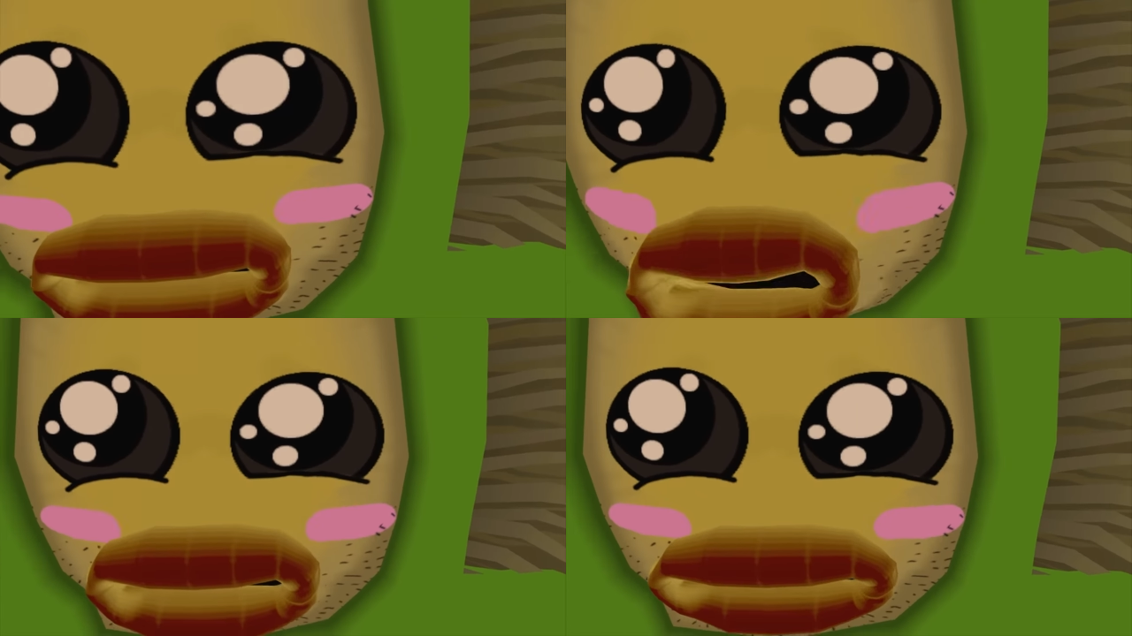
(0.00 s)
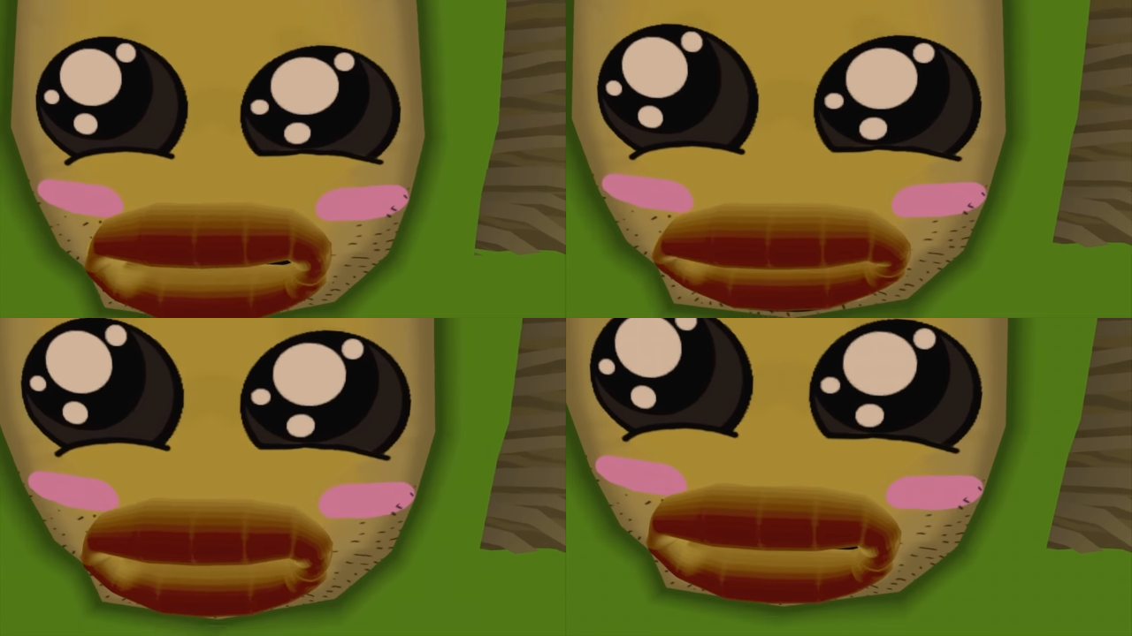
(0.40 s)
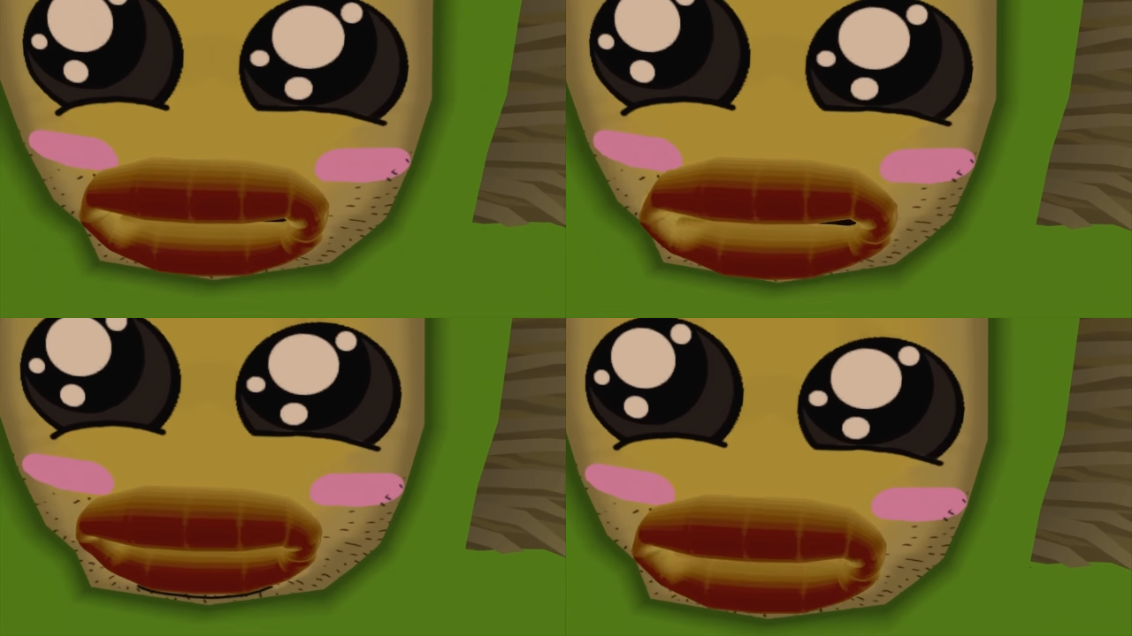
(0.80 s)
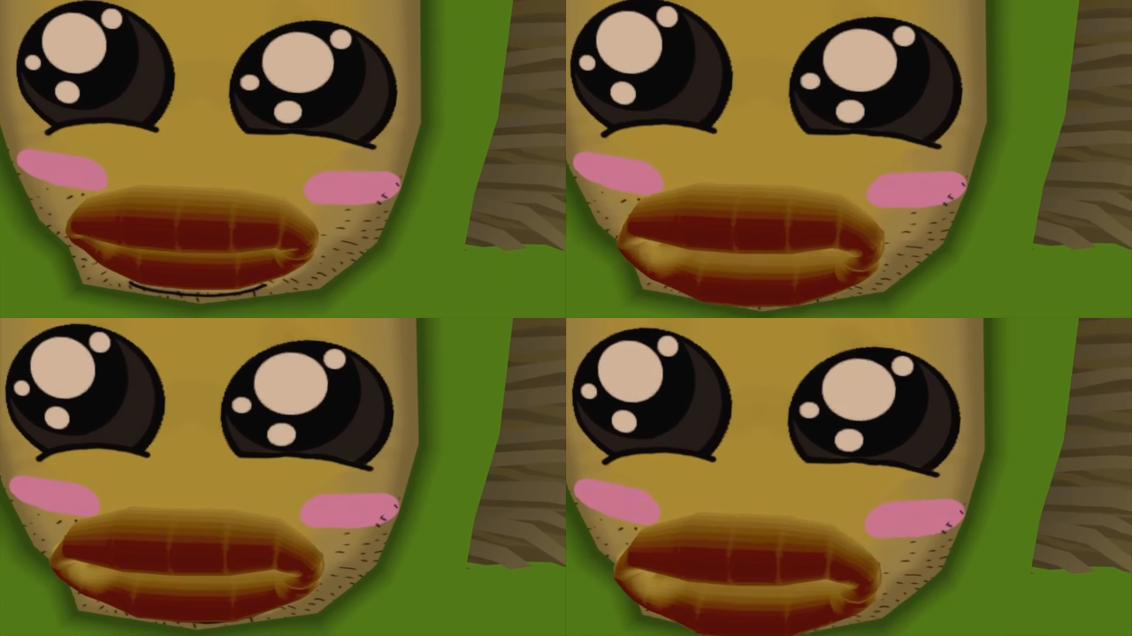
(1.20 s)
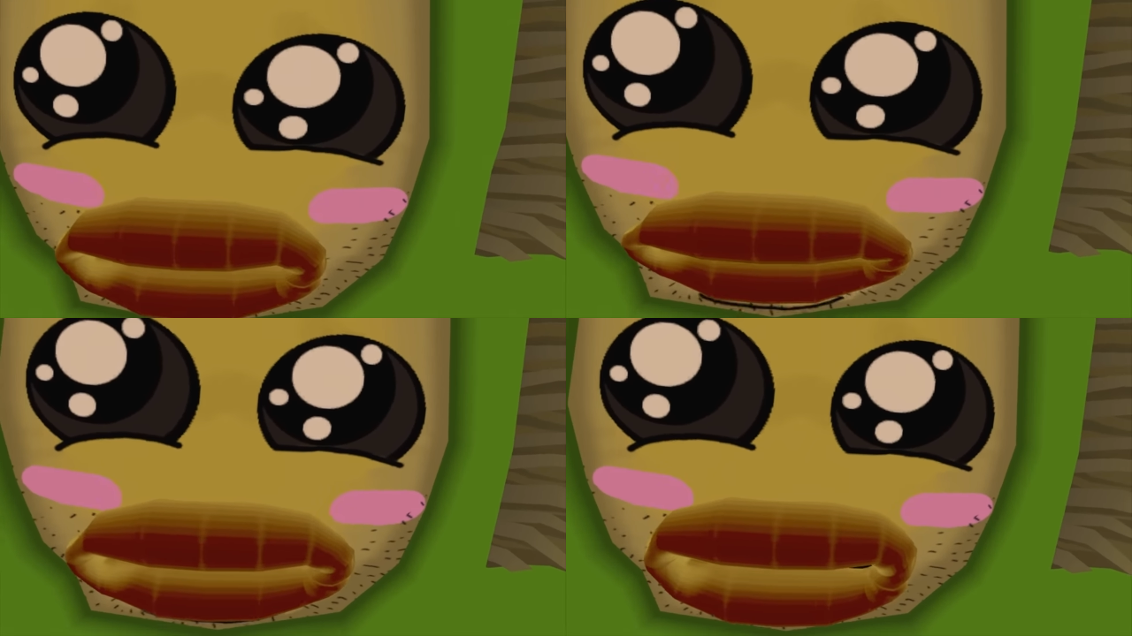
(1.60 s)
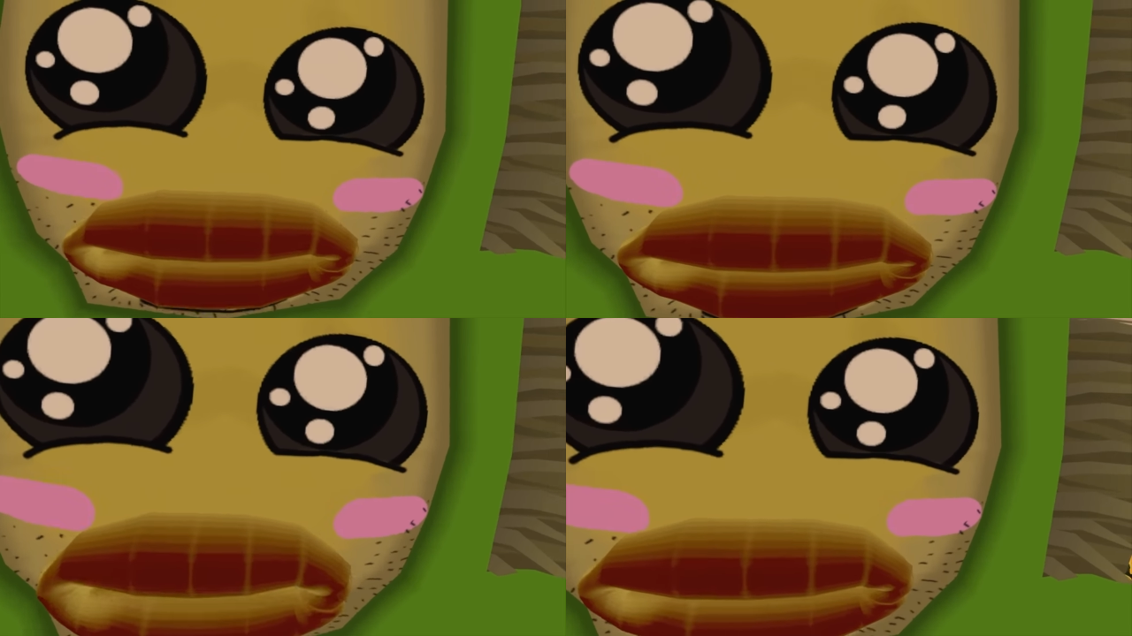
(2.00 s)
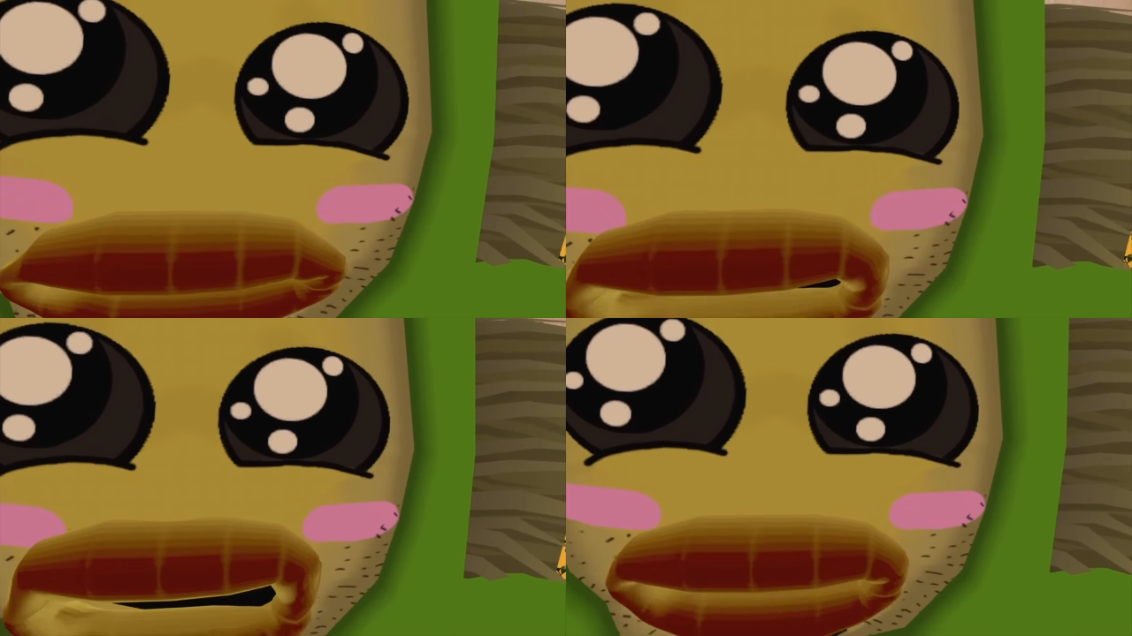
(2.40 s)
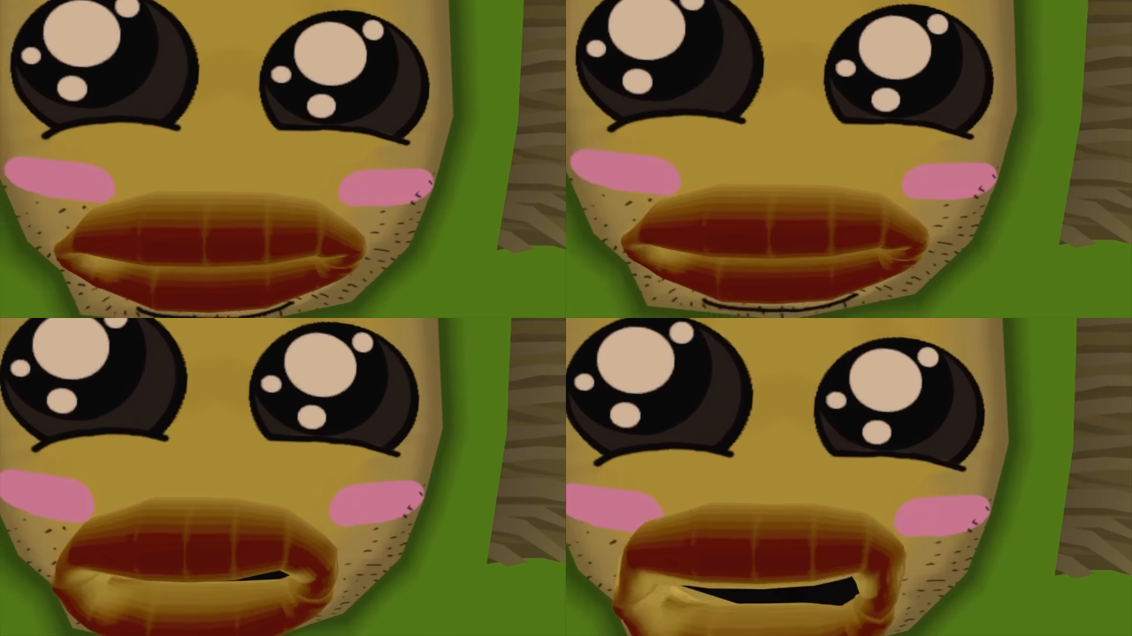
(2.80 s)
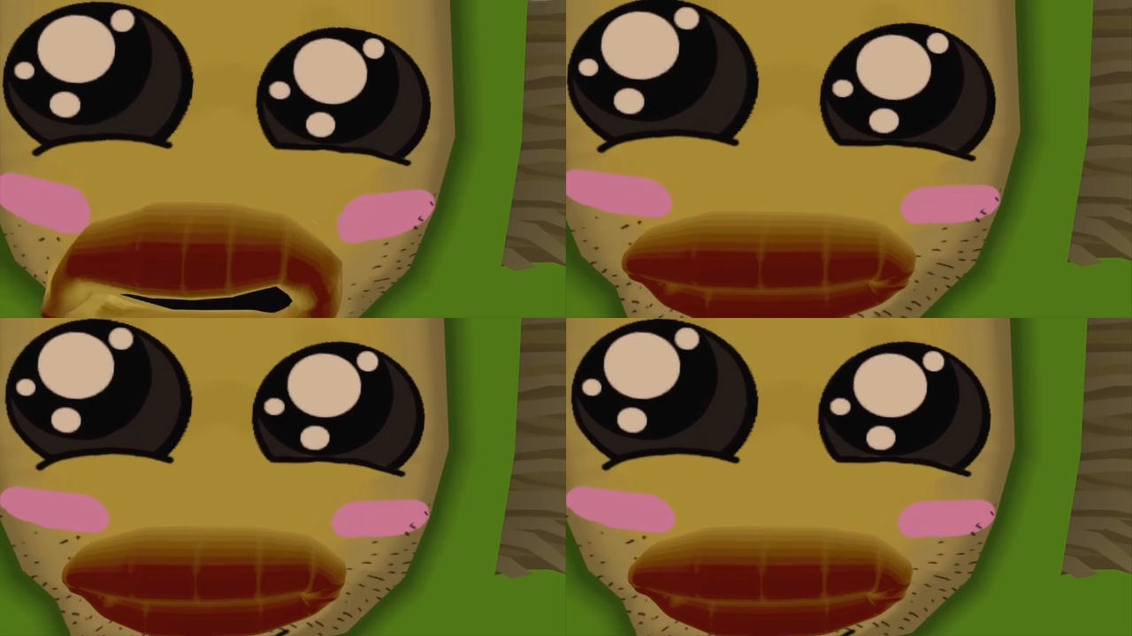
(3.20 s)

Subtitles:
[unreadable: no face in view]